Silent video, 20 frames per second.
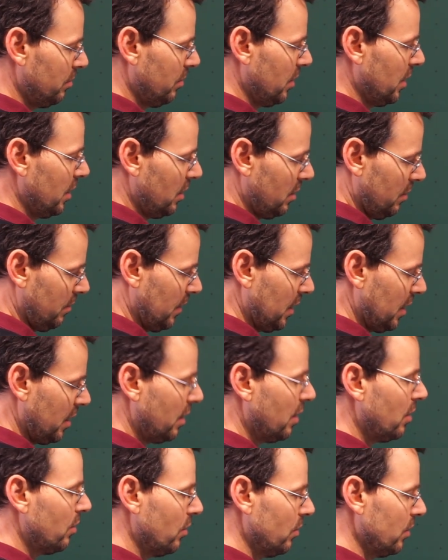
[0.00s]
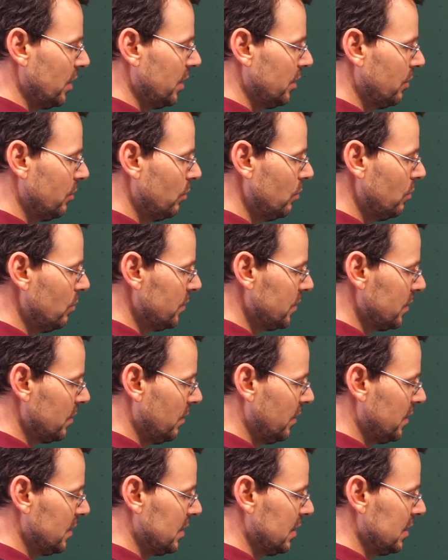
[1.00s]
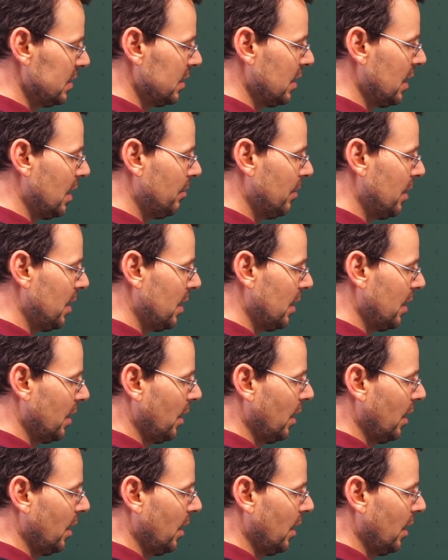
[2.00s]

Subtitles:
But there are only 2, so this is gamma